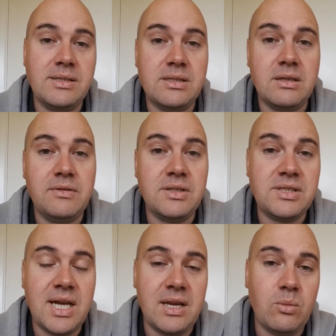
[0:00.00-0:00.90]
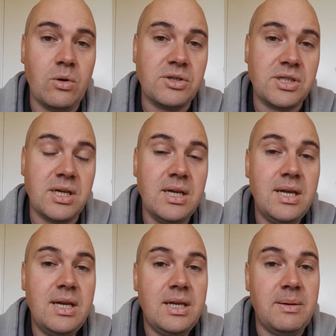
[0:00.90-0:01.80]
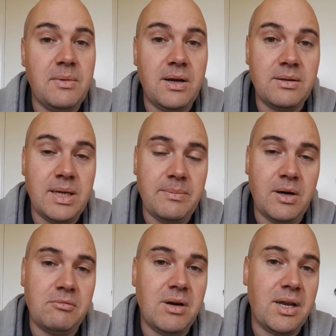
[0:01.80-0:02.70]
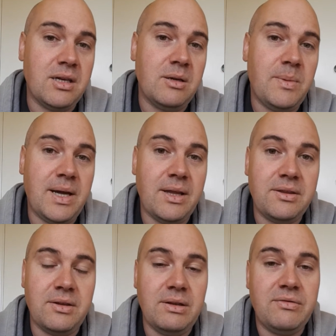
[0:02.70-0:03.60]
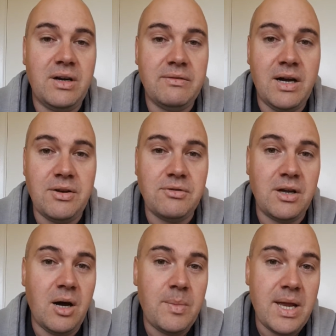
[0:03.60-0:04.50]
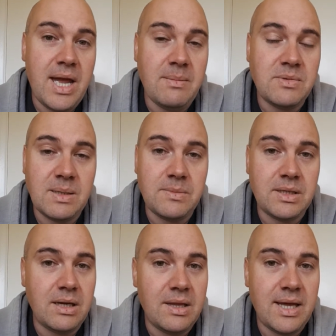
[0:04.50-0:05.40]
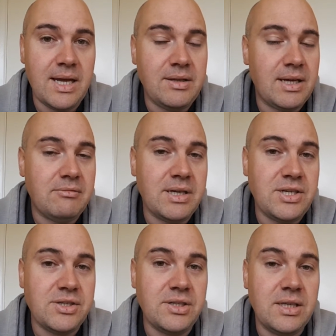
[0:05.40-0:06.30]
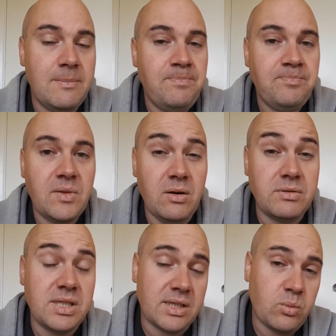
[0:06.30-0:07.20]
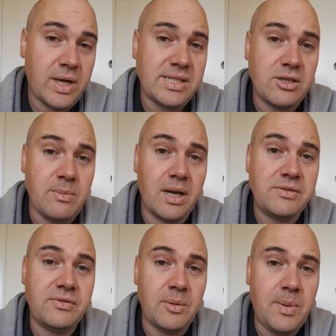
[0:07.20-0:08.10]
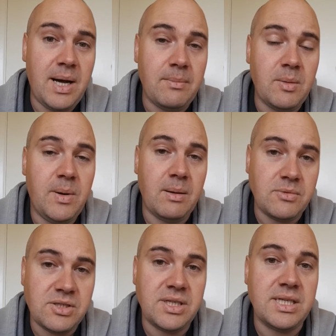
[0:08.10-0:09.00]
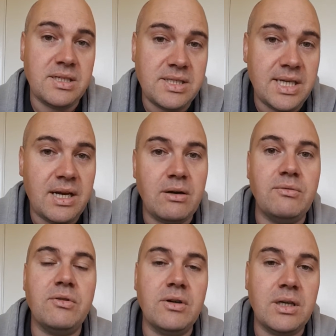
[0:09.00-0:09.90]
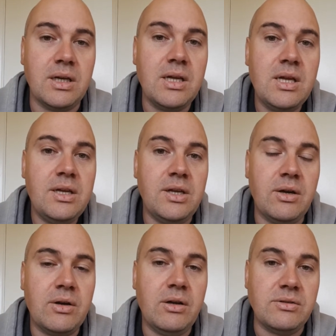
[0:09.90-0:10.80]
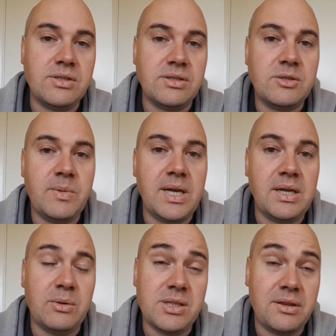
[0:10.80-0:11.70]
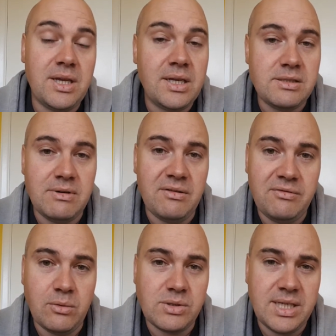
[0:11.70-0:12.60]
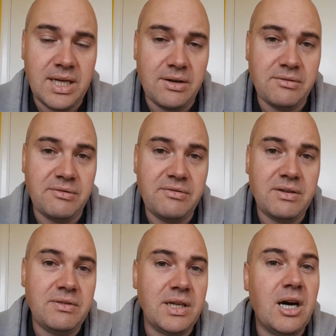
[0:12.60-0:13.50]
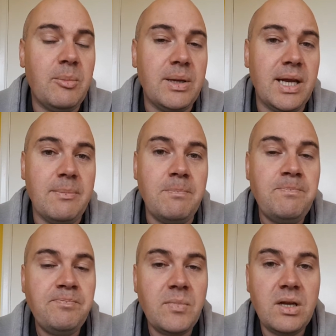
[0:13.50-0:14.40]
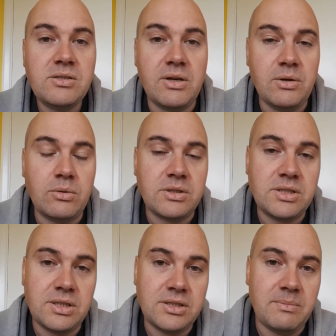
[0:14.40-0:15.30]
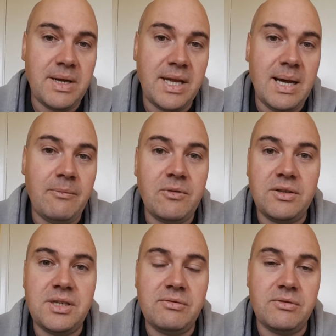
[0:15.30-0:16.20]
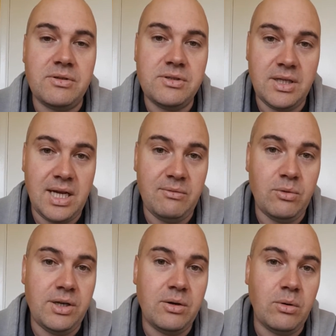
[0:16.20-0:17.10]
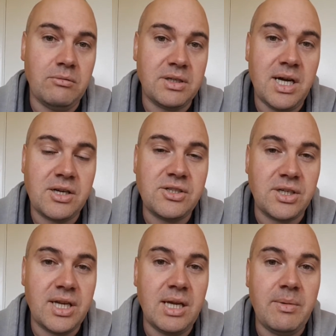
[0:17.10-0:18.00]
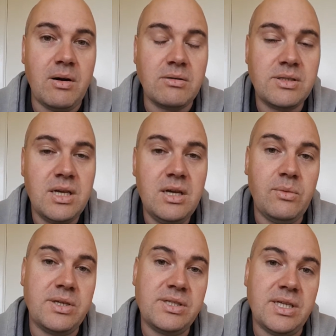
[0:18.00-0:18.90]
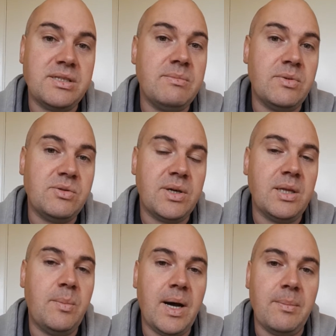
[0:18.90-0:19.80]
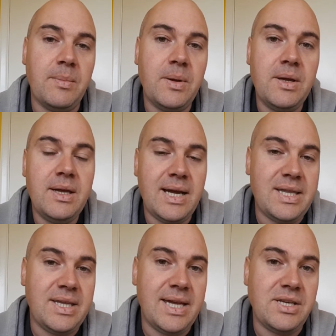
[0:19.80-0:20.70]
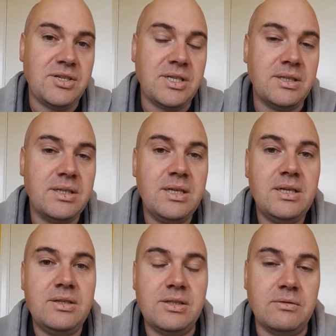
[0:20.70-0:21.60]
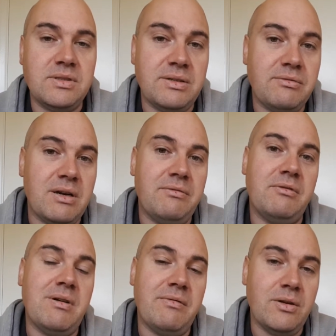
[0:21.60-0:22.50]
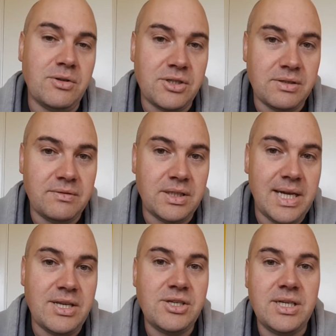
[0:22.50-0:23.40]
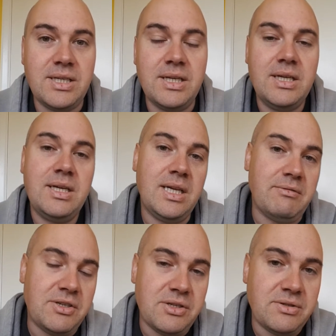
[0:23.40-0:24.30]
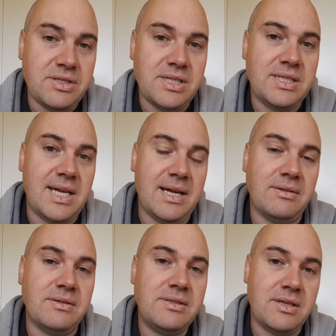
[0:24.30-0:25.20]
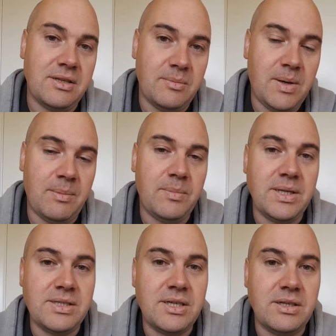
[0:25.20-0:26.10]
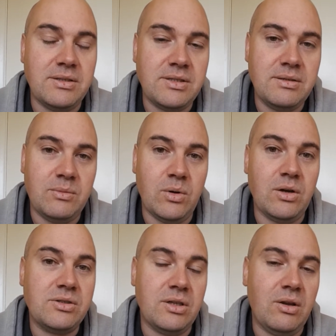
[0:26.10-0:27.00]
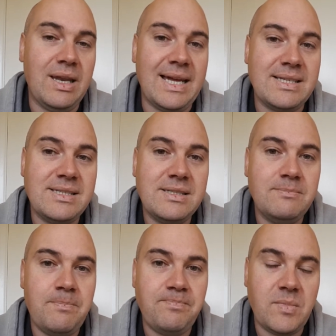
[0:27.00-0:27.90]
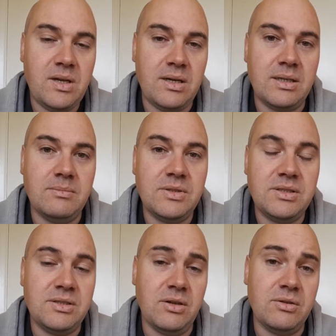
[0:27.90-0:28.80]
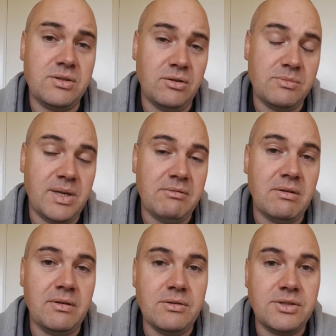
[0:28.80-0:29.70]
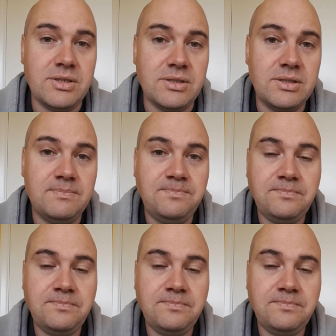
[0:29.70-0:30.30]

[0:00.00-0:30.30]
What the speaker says: So if your standard washer, it might run at about 3,500 RPM, something like that, in that region. Obviously that's way too much for the pump. The pump just needs to tick over a constant speed, which I think is around 1,450 RPM. So in order to make up for the difference, you have what you call a reduction gearbox, which sits in between the pump and the engine. So obviously for every revolution of the engine, it reduces it down, so that the pump in turn works a lot less. There's not as many revolutions.